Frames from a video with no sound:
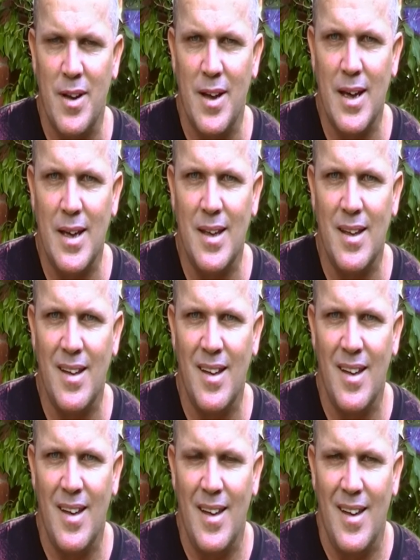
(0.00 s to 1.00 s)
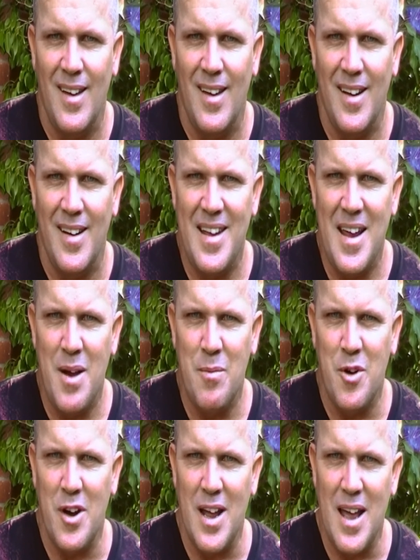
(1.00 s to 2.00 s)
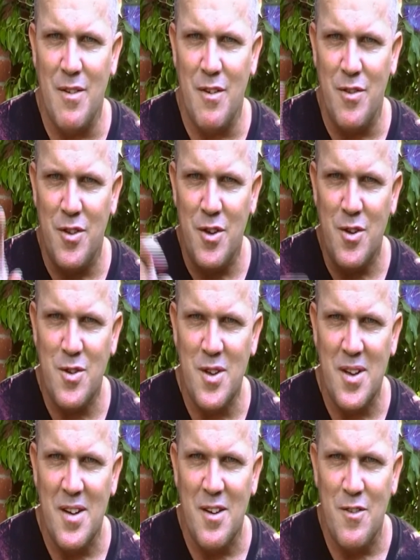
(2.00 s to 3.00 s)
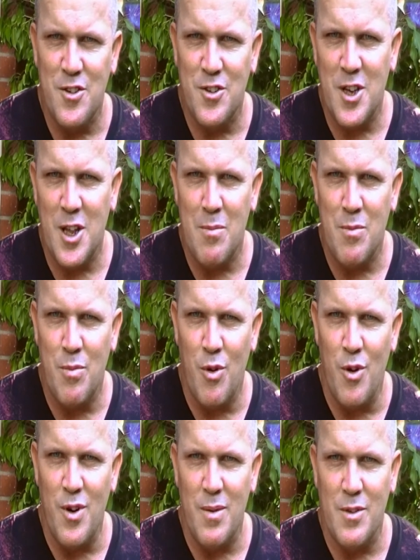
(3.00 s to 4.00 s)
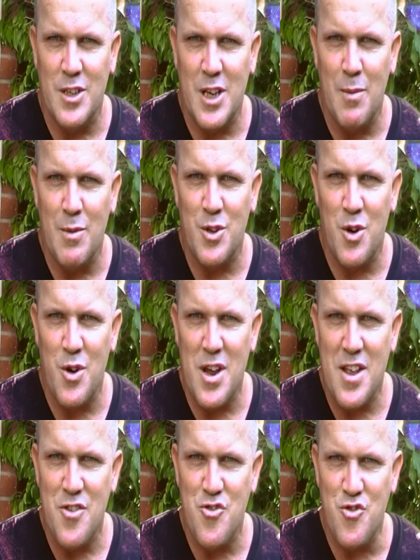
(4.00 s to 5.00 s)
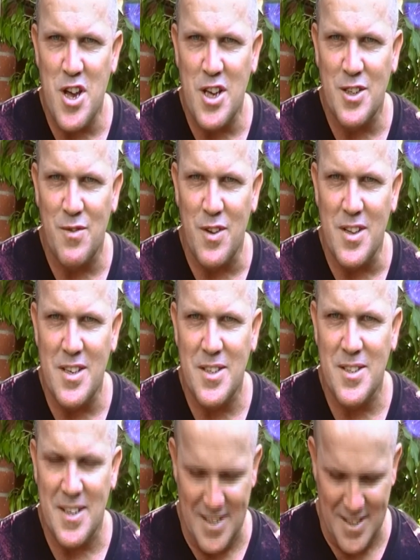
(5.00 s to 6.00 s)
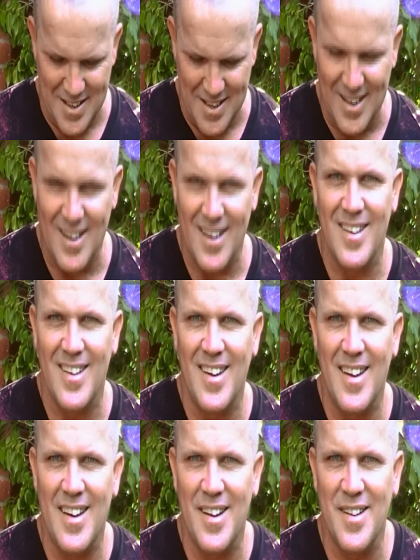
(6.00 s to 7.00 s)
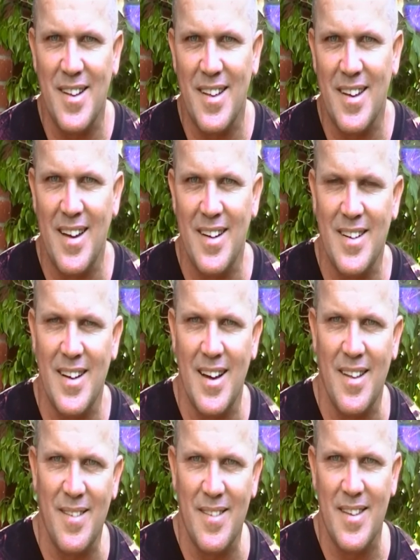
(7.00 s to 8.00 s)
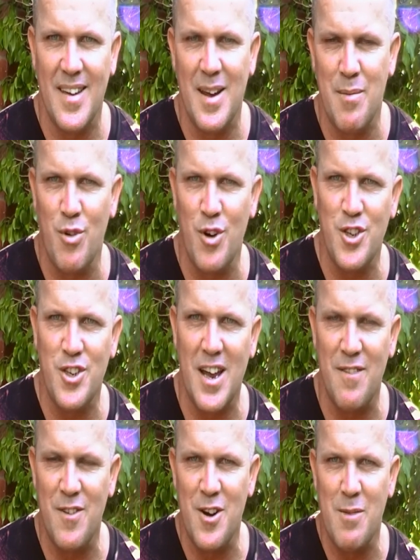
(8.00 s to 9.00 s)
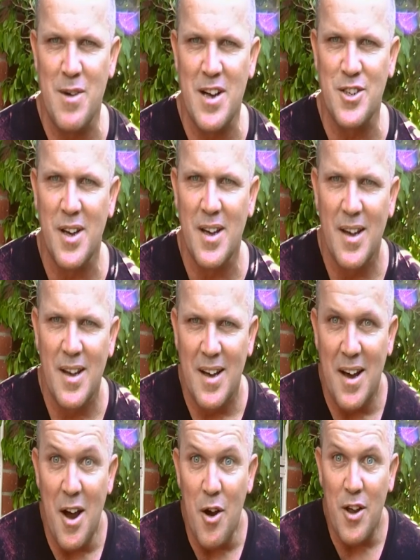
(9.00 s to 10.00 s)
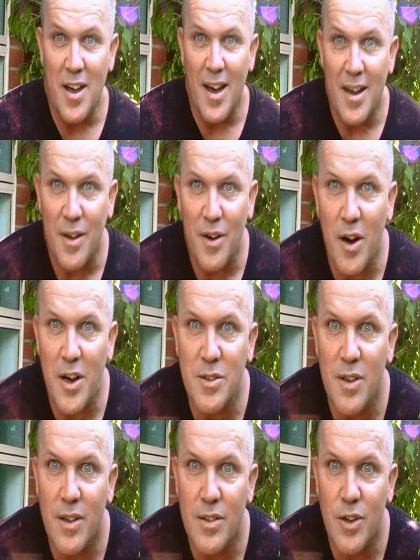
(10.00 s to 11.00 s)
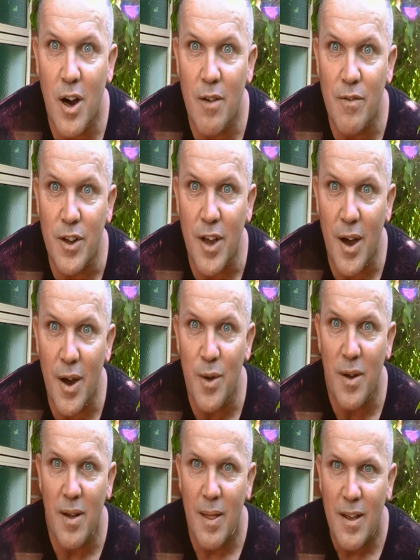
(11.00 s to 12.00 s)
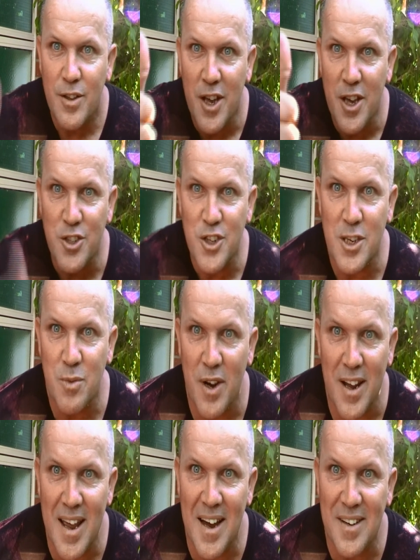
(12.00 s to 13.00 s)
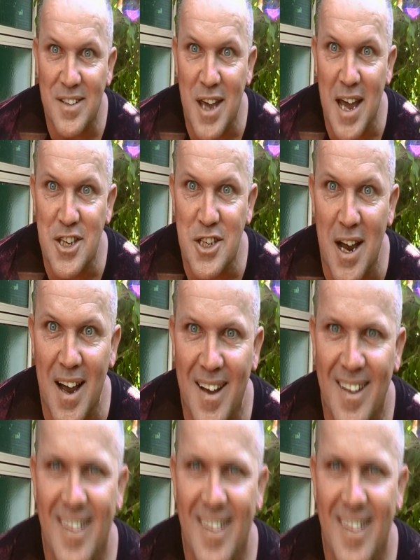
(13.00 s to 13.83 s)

my day and now I'm gonna have a few celebratory drinks for this and uh, yeah and uh, yeah appreciate it very much okay guys time for go TessJess One out catch ya